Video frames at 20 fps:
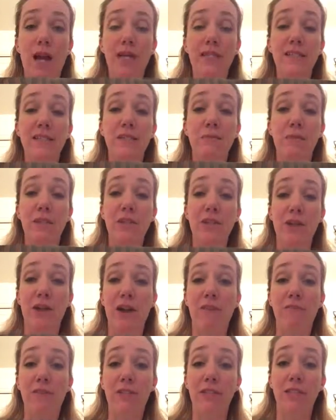still miss her
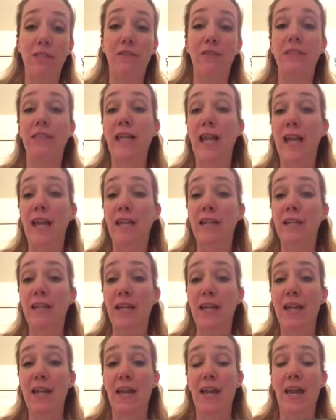every single day.
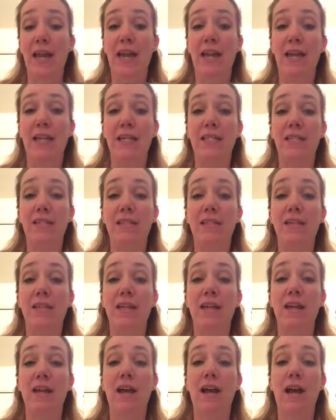And
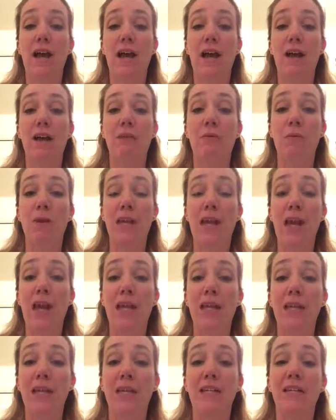when
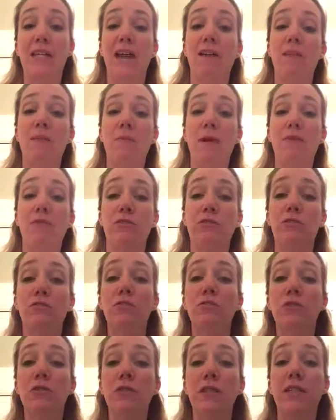I get down about
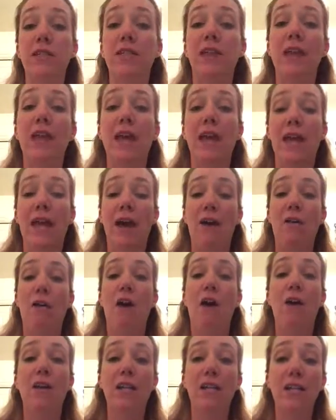school and how
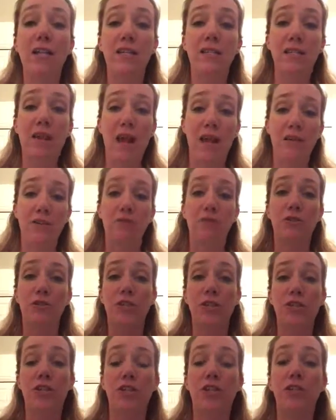hard it is, I know
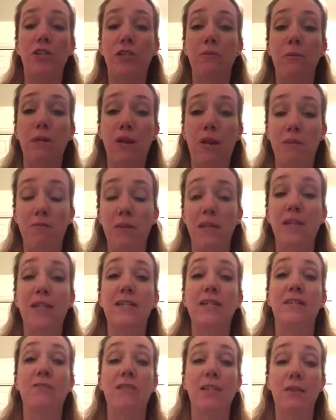she's cheering me on,
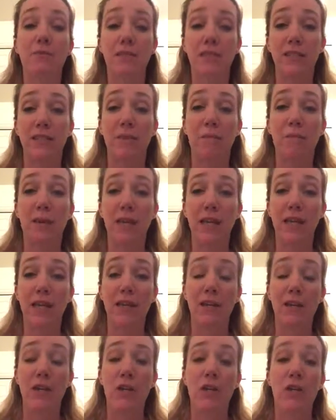because if there was
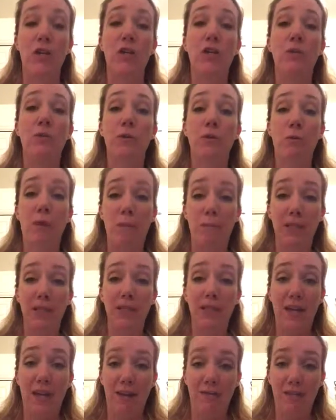somebody who would want me
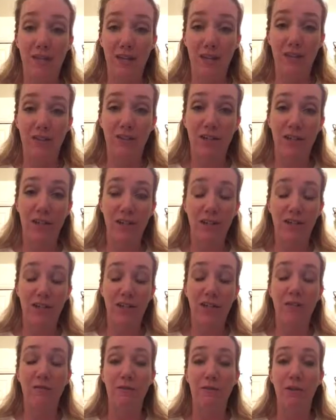to have an
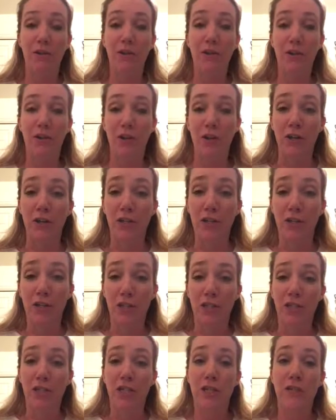education, it would be her.
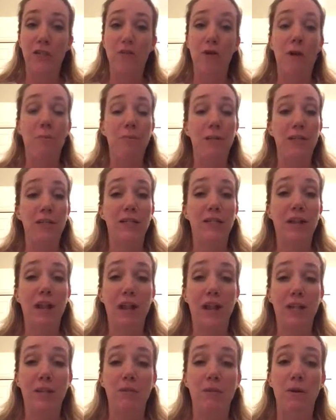She grew up in a
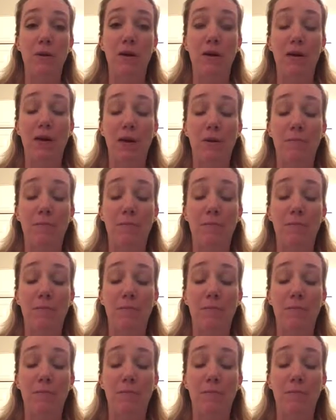time